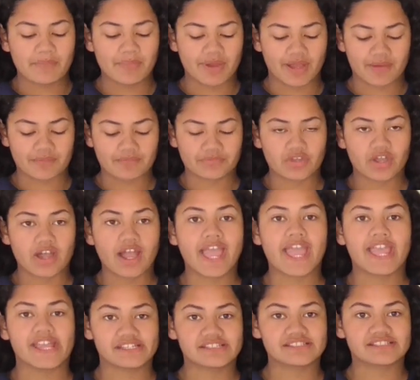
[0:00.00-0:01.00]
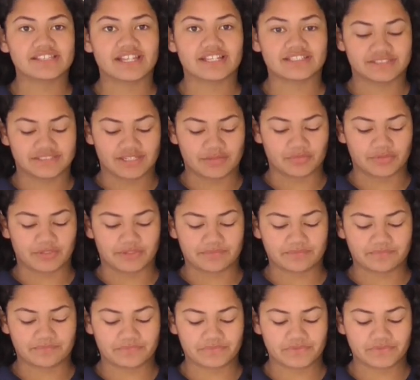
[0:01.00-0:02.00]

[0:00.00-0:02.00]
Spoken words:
But I had to start somewhere.